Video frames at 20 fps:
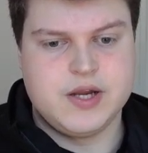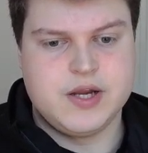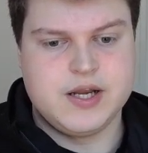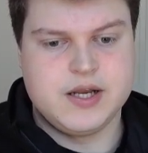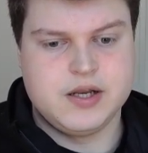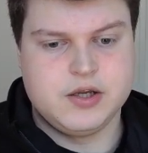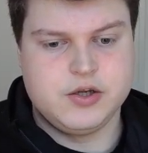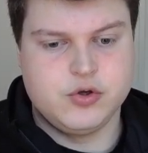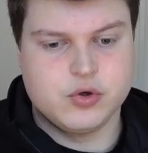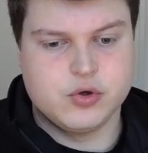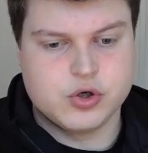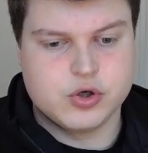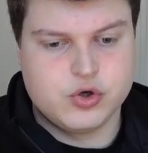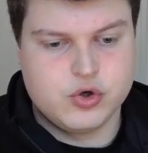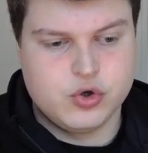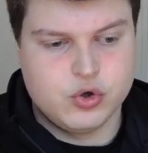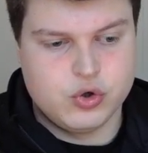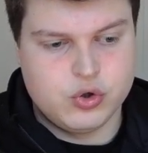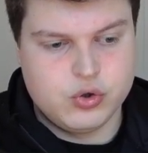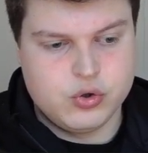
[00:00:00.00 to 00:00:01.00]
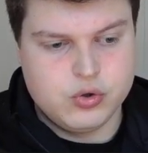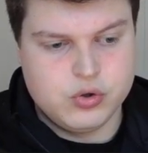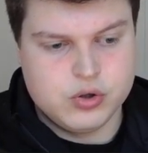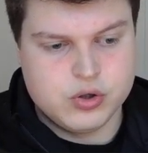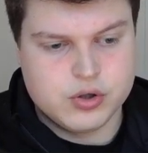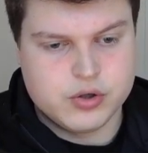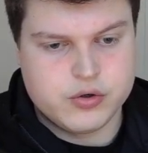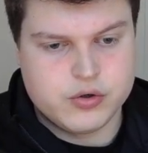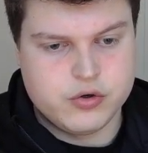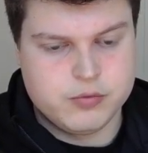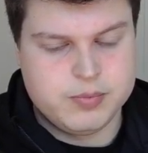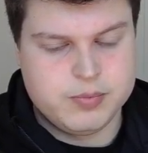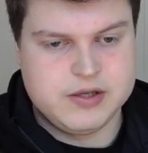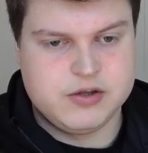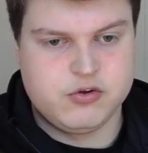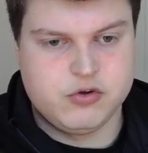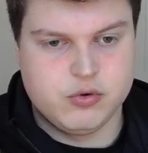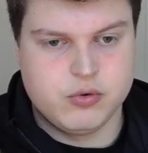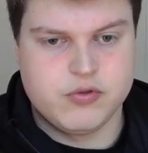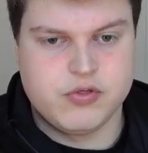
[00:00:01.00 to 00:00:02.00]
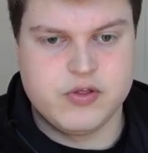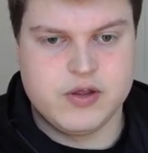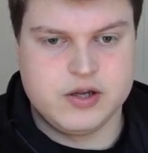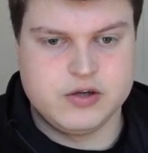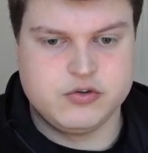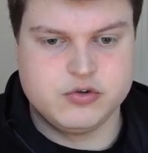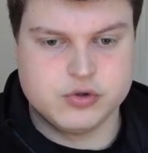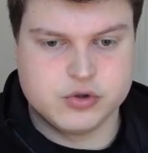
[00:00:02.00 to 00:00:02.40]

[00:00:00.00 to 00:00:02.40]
your goal could be 2 things.